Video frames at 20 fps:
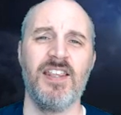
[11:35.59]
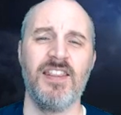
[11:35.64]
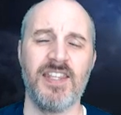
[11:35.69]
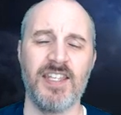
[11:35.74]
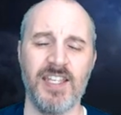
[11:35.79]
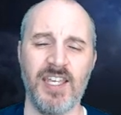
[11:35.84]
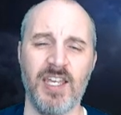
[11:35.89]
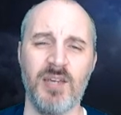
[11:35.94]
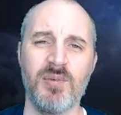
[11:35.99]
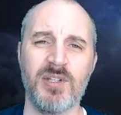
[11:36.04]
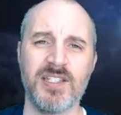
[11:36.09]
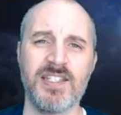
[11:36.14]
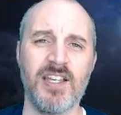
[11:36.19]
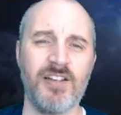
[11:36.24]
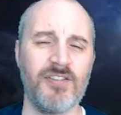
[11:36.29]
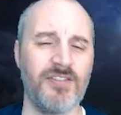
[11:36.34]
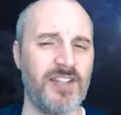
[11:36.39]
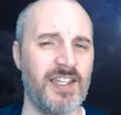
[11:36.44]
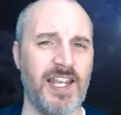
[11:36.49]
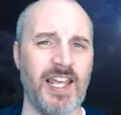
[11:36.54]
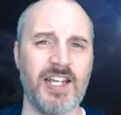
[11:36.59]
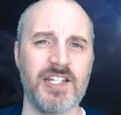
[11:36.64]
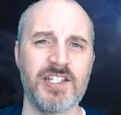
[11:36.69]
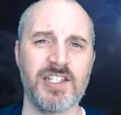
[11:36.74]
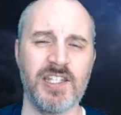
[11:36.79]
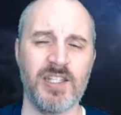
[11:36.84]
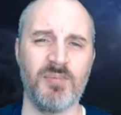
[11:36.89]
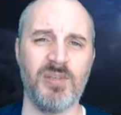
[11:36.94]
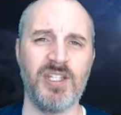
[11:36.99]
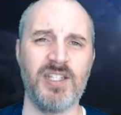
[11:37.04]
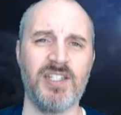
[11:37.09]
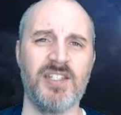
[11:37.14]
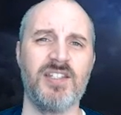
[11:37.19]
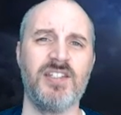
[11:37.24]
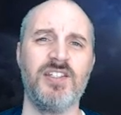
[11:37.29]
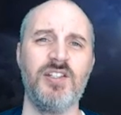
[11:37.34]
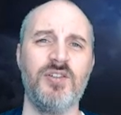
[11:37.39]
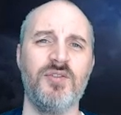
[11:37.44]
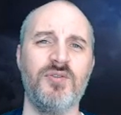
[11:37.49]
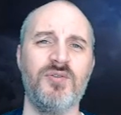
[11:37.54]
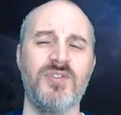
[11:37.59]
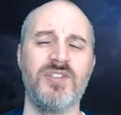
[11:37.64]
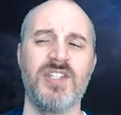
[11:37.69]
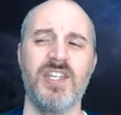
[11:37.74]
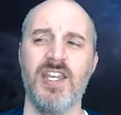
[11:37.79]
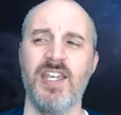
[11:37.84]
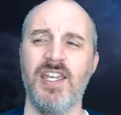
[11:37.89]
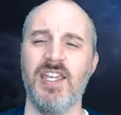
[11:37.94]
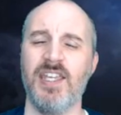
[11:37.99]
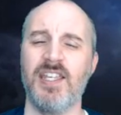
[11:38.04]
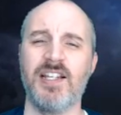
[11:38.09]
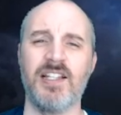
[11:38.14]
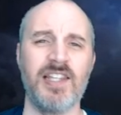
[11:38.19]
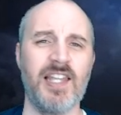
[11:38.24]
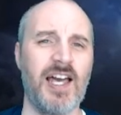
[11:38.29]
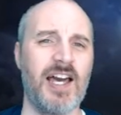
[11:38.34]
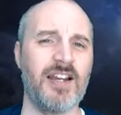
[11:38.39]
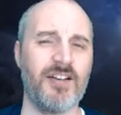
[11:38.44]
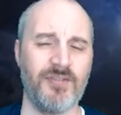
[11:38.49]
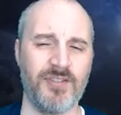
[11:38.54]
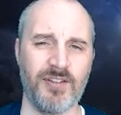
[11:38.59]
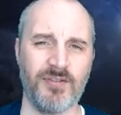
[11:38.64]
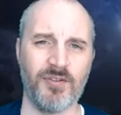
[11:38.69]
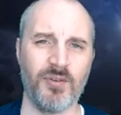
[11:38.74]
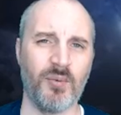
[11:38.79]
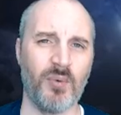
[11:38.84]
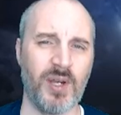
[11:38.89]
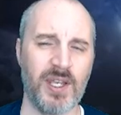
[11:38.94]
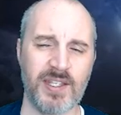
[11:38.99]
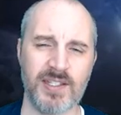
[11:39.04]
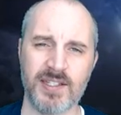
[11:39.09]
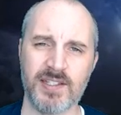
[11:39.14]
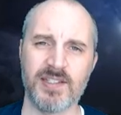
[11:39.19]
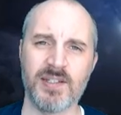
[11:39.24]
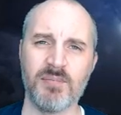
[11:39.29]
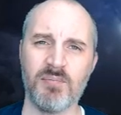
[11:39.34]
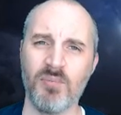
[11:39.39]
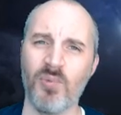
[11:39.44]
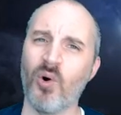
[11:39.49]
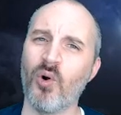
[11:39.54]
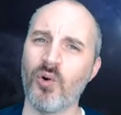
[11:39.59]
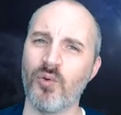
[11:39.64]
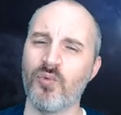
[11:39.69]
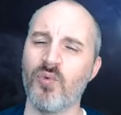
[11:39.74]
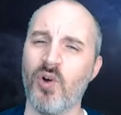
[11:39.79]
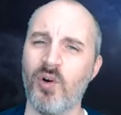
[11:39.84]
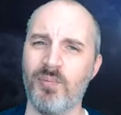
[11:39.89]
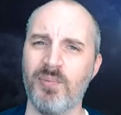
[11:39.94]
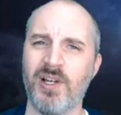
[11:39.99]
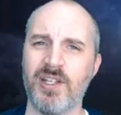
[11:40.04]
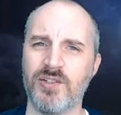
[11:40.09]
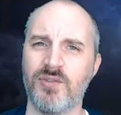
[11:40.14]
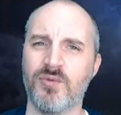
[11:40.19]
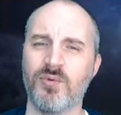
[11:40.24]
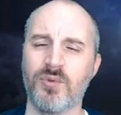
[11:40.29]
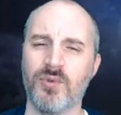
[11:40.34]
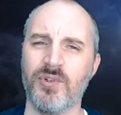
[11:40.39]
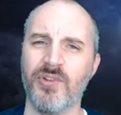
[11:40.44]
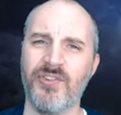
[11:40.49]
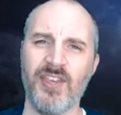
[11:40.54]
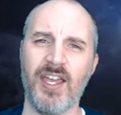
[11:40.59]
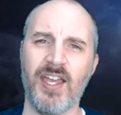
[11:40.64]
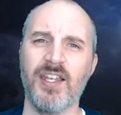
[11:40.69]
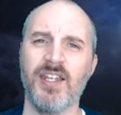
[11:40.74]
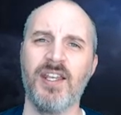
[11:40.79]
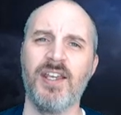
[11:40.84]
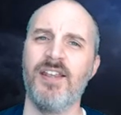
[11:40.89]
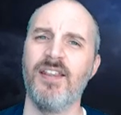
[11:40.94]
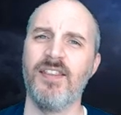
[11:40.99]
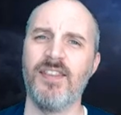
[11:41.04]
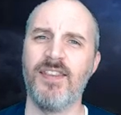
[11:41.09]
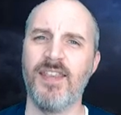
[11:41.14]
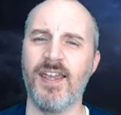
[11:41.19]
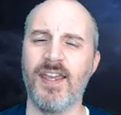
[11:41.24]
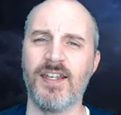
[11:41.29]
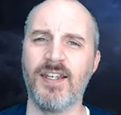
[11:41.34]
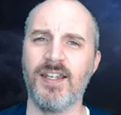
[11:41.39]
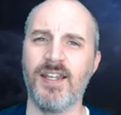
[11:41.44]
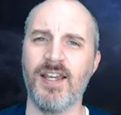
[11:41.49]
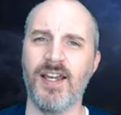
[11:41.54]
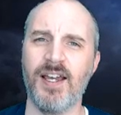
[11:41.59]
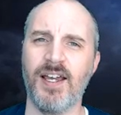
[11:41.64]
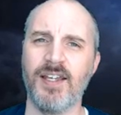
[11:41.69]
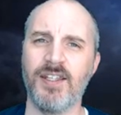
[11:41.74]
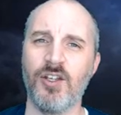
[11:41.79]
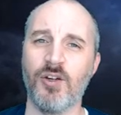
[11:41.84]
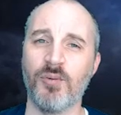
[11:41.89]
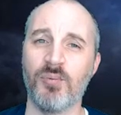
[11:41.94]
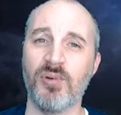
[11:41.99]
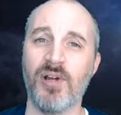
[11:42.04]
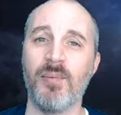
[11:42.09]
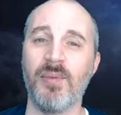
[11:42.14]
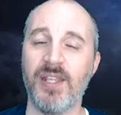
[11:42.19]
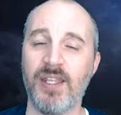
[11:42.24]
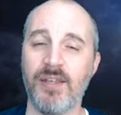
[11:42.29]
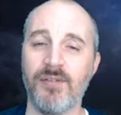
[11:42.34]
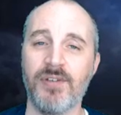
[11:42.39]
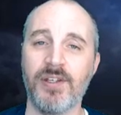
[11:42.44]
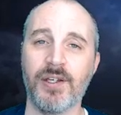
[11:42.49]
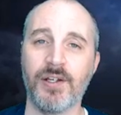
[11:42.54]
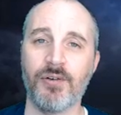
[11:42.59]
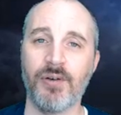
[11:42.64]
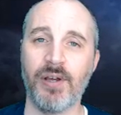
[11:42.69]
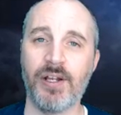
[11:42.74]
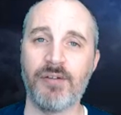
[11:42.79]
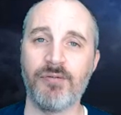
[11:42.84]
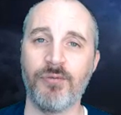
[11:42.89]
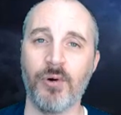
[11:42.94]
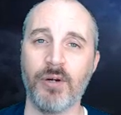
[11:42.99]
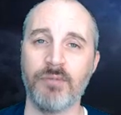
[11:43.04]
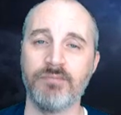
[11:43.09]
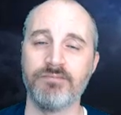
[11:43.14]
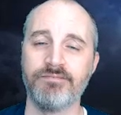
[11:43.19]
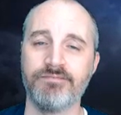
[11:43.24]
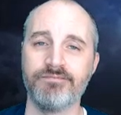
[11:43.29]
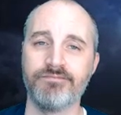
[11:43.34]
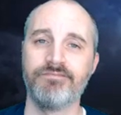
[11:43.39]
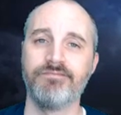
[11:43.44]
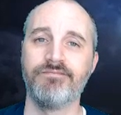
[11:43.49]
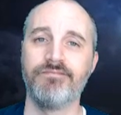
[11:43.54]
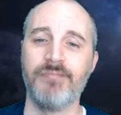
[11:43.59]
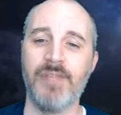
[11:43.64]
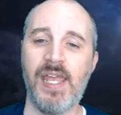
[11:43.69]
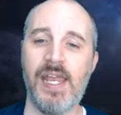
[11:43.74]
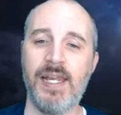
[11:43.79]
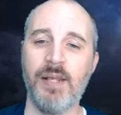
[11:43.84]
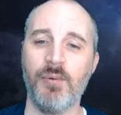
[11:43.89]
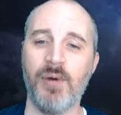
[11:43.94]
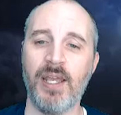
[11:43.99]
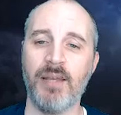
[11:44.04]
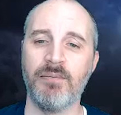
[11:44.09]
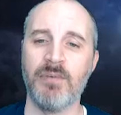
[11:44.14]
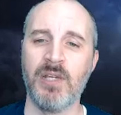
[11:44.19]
The game itself can actually be used in a lot of different ways. It's a more robust rule set than you're probably giving it credit for. Anyway,